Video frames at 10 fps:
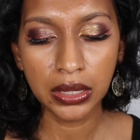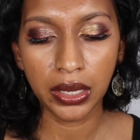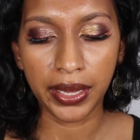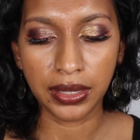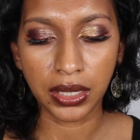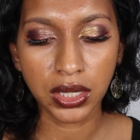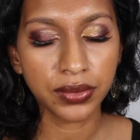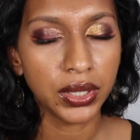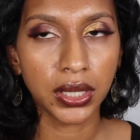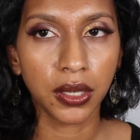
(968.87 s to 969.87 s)
And I just
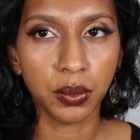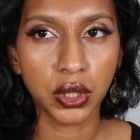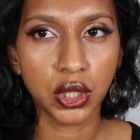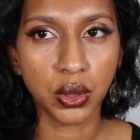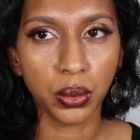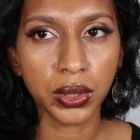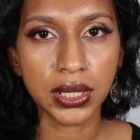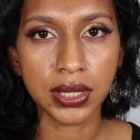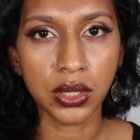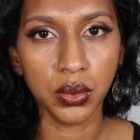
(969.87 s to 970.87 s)
felt like it was so
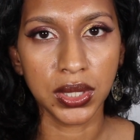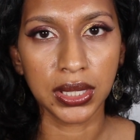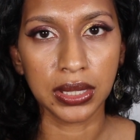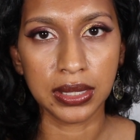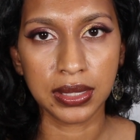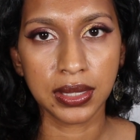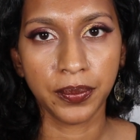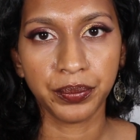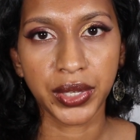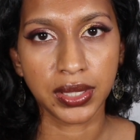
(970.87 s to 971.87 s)
easy using this
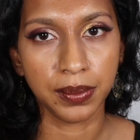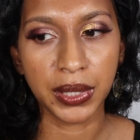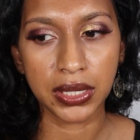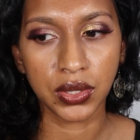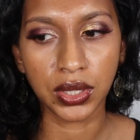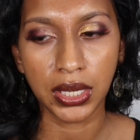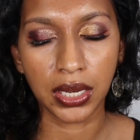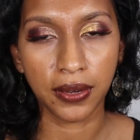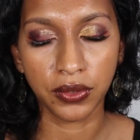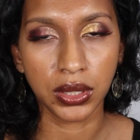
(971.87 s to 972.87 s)
as a base to get
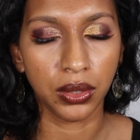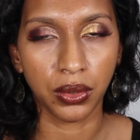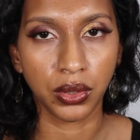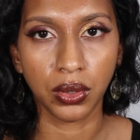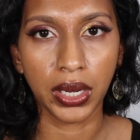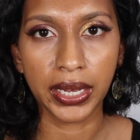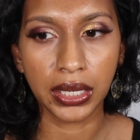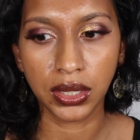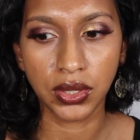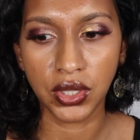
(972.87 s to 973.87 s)
everything on your eye
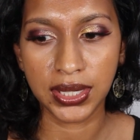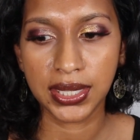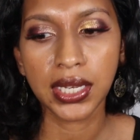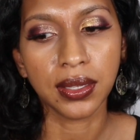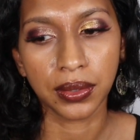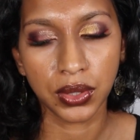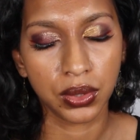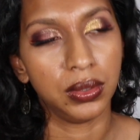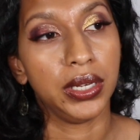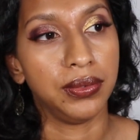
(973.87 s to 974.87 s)
and to just stay there.
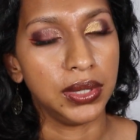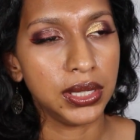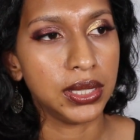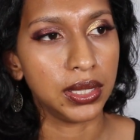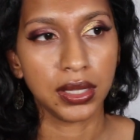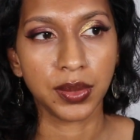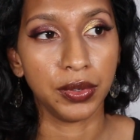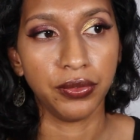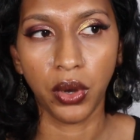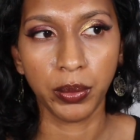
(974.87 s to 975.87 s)
So I really think it's
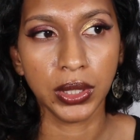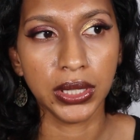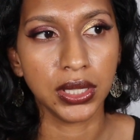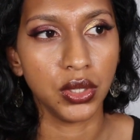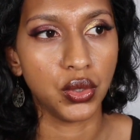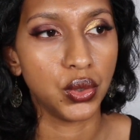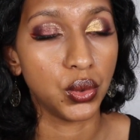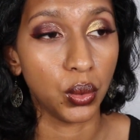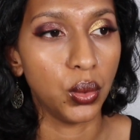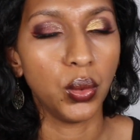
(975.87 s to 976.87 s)
been formulated
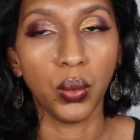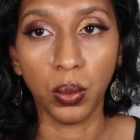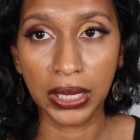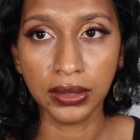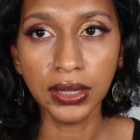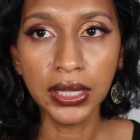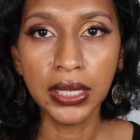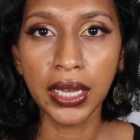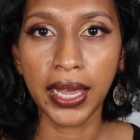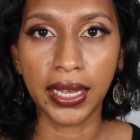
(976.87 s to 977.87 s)
so well.
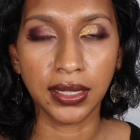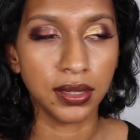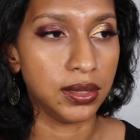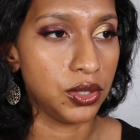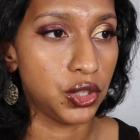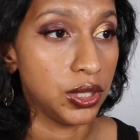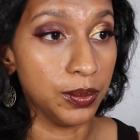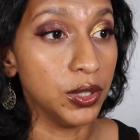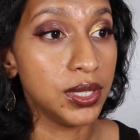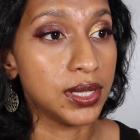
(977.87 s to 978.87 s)
And the
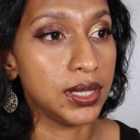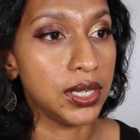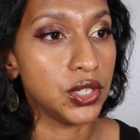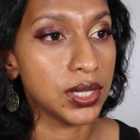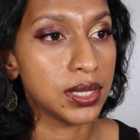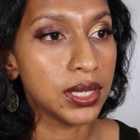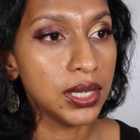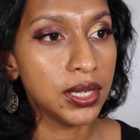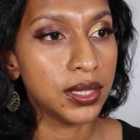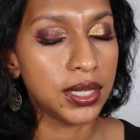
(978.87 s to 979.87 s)
shimmers, they
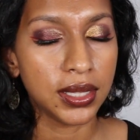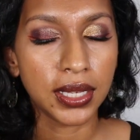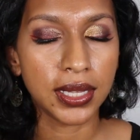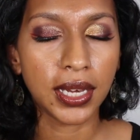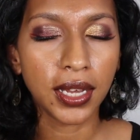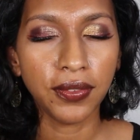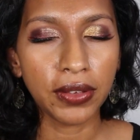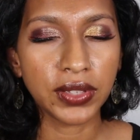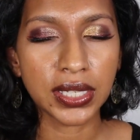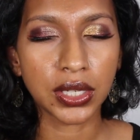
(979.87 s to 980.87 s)
kind of
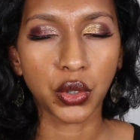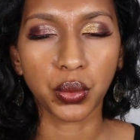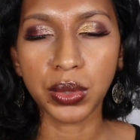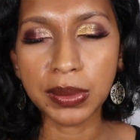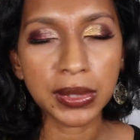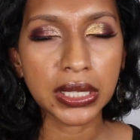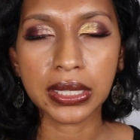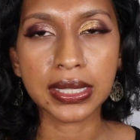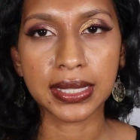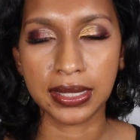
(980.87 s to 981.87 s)
have this creamy
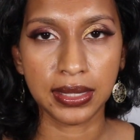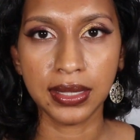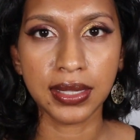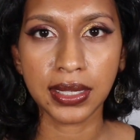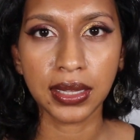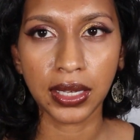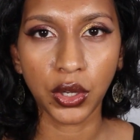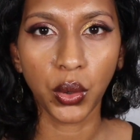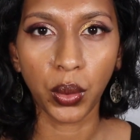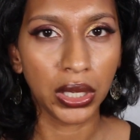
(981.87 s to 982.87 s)
consistency
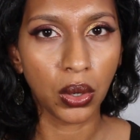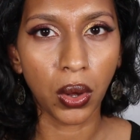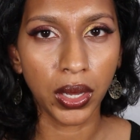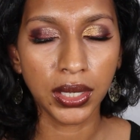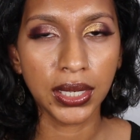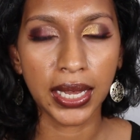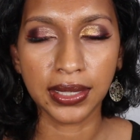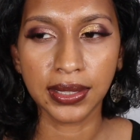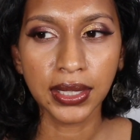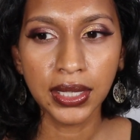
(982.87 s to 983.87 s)
thing going on,
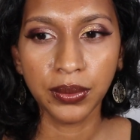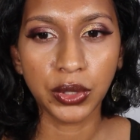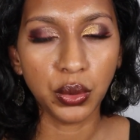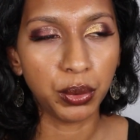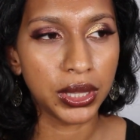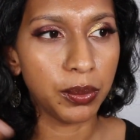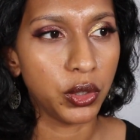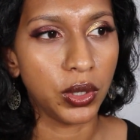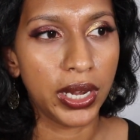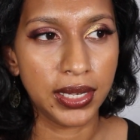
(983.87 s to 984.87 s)
and when you put them on
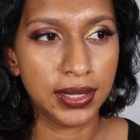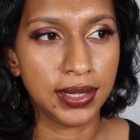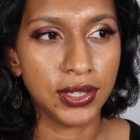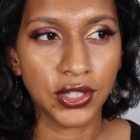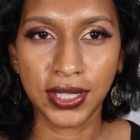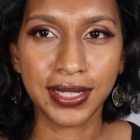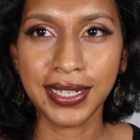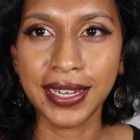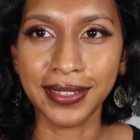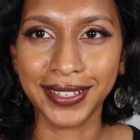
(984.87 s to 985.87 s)
your eyes, they just
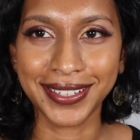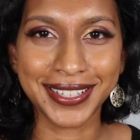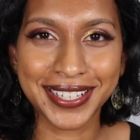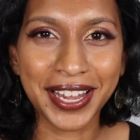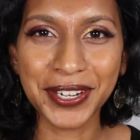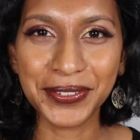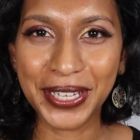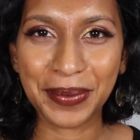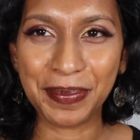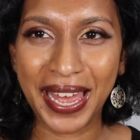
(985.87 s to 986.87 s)
stay. Like, it's kind of
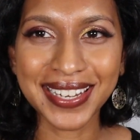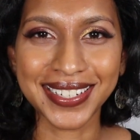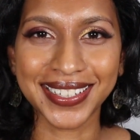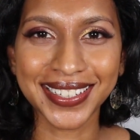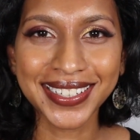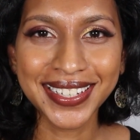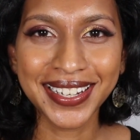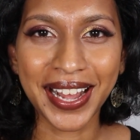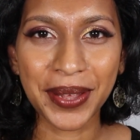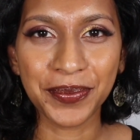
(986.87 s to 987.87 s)
like magic.
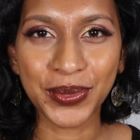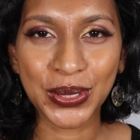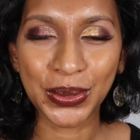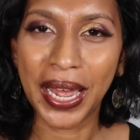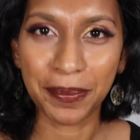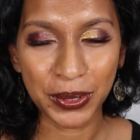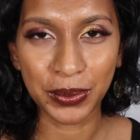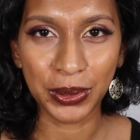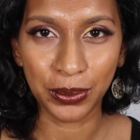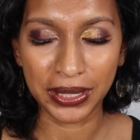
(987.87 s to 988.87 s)
I'm so happy
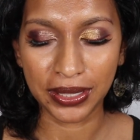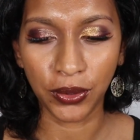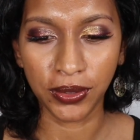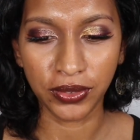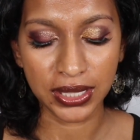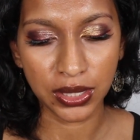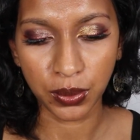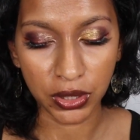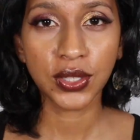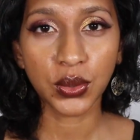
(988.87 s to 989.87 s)
with the way that all of this has
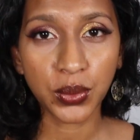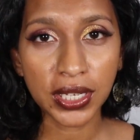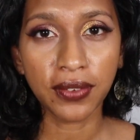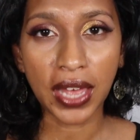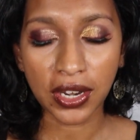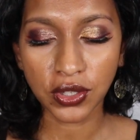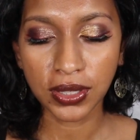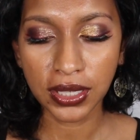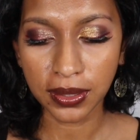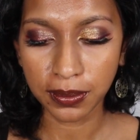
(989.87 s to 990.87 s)
worked. So we have
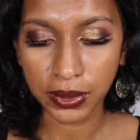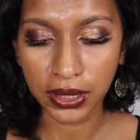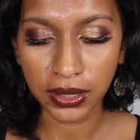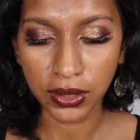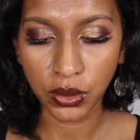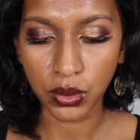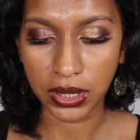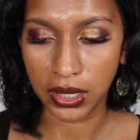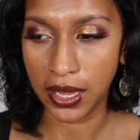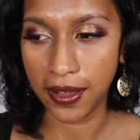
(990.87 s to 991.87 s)
actually completed
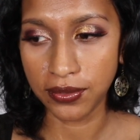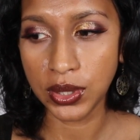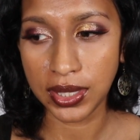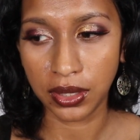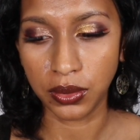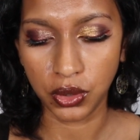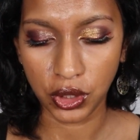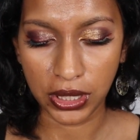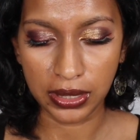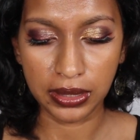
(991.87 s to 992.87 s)
using every single
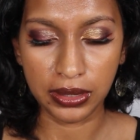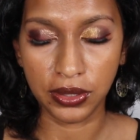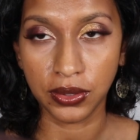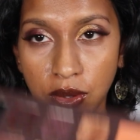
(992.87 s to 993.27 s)
shade in here.